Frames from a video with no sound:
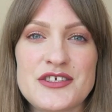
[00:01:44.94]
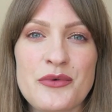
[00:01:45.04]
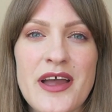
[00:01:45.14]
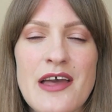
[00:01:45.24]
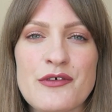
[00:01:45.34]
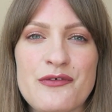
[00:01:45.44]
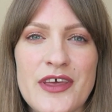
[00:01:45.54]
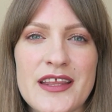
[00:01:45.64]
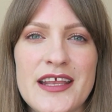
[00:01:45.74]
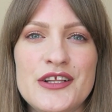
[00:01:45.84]
Do I ever
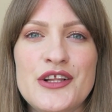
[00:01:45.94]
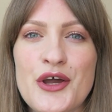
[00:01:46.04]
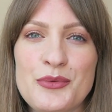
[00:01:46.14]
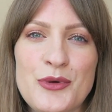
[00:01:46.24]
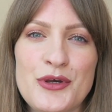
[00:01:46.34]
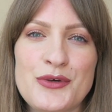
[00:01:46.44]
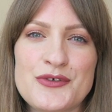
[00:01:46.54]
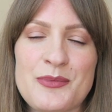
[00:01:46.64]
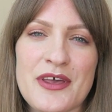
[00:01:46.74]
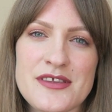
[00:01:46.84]
feel in a low
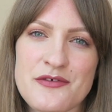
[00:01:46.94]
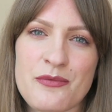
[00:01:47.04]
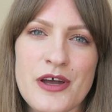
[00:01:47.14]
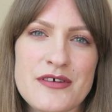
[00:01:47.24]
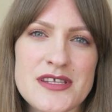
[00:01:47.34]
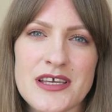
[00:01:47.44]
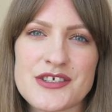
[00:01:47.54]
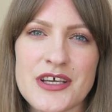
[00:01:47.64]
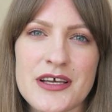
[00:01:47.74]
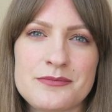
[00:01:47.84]
mood because of my
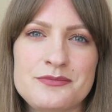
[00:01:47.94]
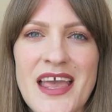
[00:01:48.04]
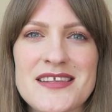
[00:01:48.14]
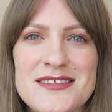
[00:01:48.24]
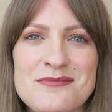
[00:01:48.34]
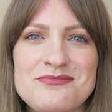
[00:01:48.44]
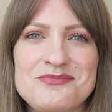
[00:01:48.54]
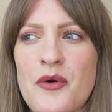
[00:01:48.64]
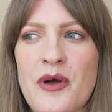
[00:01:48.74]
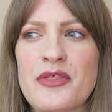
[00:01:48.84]
rosacea? Yes.
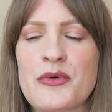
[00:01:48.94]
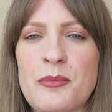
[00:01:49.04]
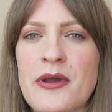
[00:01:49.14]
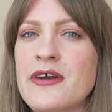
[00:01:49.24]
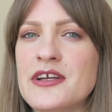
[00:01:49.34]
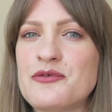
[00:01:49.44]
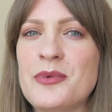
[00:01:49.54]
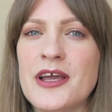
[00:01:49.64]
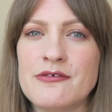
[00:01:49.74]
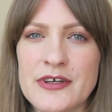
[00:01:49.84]
I went through a period of
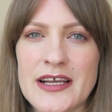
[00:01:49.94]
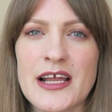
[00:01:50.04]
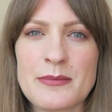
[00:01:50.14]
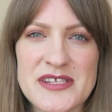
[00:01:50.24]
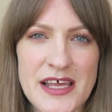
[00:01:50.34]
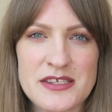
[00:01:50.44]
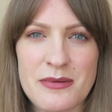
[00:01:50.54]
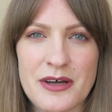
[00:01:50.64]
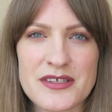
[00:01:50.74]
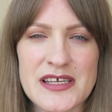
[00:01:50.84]
being really upset
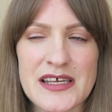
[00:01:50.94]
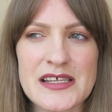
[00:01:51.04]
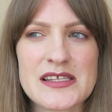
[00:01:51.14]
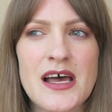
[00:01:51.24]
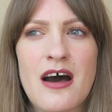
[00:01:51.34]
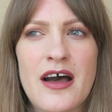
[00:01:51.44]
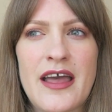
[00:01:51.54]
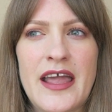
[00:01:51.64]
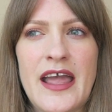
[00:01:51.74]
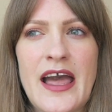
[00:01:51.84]
about it.
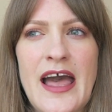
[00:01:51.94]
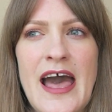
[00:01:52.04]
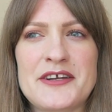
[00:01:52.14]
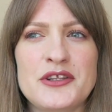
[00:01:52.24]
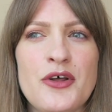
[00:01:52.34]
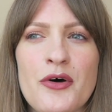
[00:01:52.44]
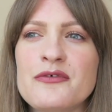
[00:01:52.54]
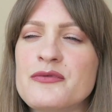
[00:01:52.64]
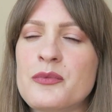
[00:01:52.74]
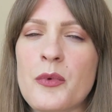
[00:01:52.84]
I had a lot
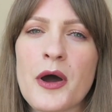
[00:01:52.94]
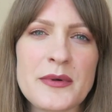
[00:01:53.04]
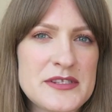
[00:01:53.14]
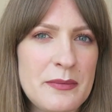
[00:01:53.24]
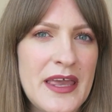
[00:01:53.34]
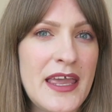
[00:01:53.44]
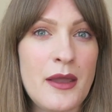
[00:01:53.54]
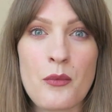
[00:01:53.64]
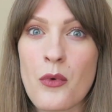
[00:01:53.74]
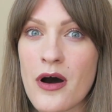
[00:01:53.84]
of woe is
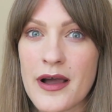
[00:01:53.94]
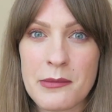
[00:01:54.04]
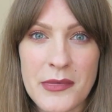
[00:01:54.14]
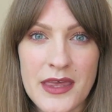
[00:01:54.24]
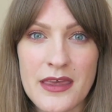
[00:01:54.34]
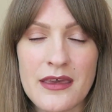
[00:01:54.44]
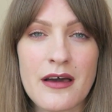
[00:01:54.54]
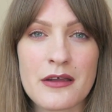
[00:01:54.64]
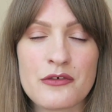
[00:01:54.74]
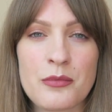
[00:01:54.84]
me, why me
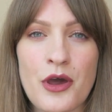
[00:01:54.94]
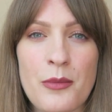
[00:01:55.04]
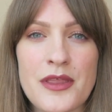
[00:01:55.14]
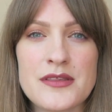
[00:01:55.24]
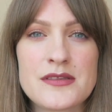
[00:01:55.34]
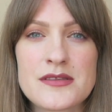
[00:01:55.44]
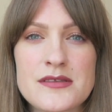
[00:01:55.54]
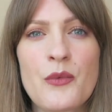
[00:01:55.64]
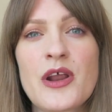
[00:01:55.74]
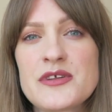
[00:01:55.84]
kind of
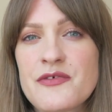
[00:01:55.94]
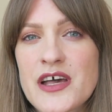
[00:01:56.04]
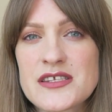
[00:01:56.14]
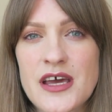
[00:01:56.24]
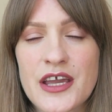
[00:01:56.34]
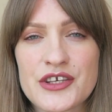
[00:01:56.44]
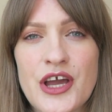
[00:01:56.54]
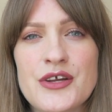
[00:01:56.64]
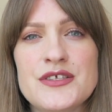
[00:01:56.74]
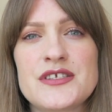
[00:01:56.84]
moments. When I was first
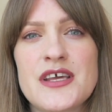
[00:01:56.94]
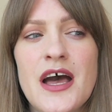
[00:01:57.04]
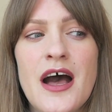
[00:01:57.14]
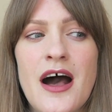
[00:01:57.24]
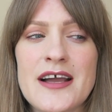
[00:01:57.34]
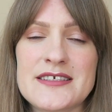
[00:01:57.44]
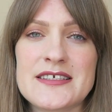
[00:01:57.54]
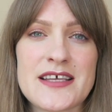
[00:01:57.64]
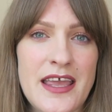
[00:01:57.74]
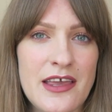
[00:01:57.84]
diagnosed, I
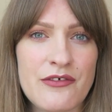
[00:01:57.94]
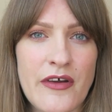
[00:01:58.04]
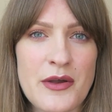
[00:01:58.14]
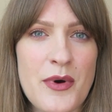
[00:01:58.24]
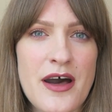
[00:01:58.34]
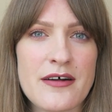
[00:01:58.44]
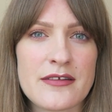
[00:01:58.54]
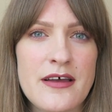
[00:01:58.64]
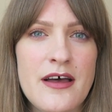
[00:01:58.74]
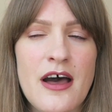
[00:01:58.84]
didn't take it very
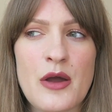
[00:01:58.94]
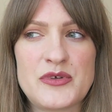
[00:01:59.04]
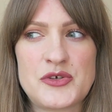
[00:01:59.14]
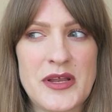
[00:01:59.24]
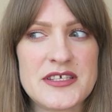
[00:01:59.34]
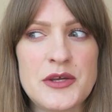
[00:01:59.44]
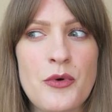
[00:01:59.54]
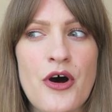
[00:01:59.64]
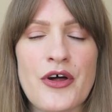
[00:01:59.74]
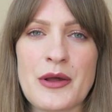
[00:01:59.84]
well. I was
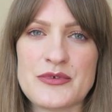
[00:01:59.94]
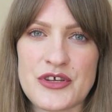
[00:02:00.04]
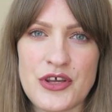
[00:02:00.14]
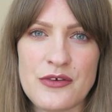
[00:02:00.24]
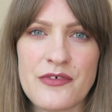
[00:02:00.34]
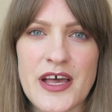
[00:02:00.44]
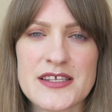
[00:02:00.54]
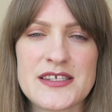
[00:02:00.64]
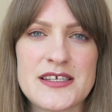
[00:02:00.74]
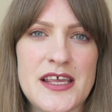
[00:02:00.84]
21, I was at
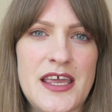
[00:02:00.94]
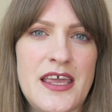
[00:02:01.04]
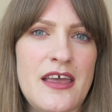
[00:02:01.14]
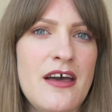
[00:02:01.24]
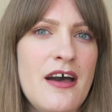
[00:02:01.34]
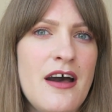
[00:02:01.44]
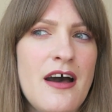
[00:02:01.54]
university.